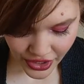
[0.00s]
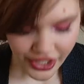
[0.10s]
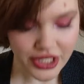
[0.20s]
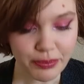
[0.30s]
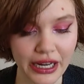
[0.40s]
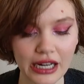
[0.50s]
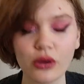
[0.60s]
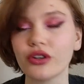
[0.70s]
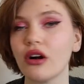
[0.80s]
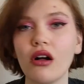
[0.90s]
There is
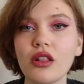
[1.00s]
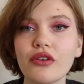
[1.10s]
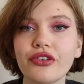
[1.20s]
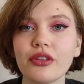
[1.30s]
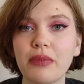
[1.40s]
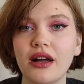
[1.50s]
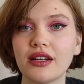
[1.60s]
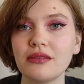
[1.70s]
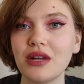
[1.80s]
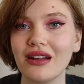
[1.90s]
powder all over the
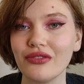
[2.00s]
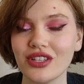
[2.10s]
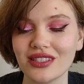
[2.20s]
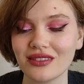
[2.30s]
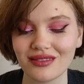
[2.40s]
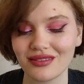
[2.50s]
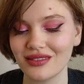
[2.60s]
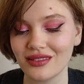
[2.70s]
bottom of this